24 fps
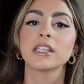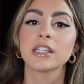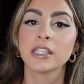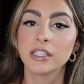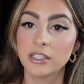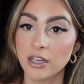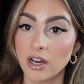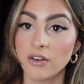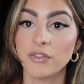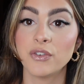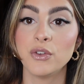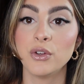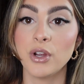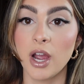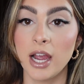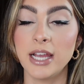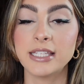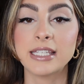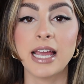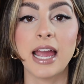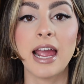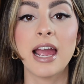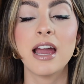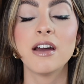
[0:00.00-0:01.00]
stuff, you
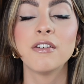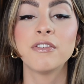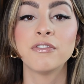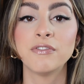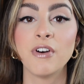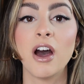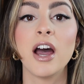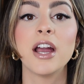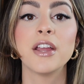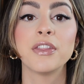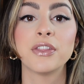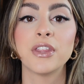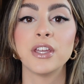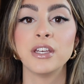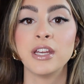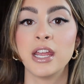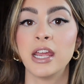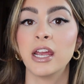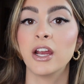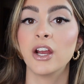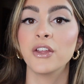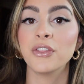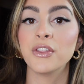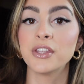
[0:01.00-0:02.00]
guys. I have fine, thin
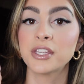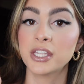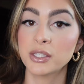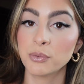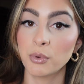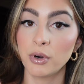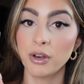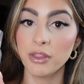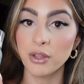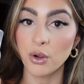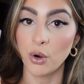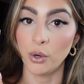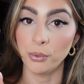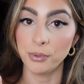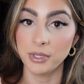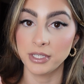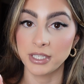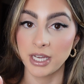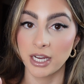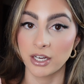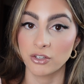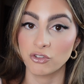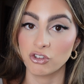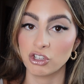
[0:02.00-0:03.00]
hair, and this is one of the only
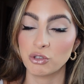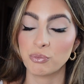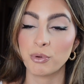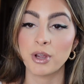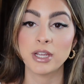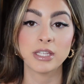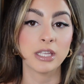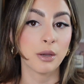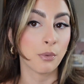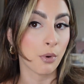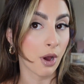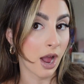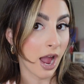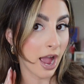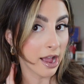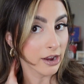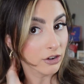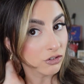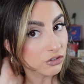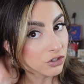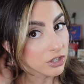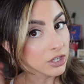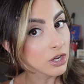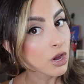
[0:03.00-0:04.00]
texture sprays that will
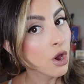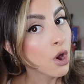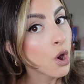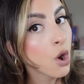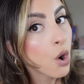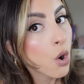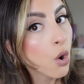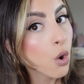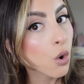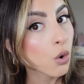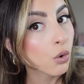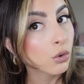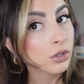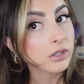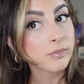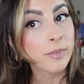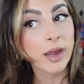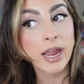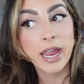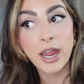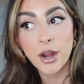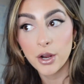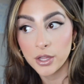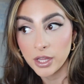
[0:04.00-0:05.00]
actually hold my
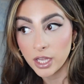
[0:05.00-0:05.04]
hair.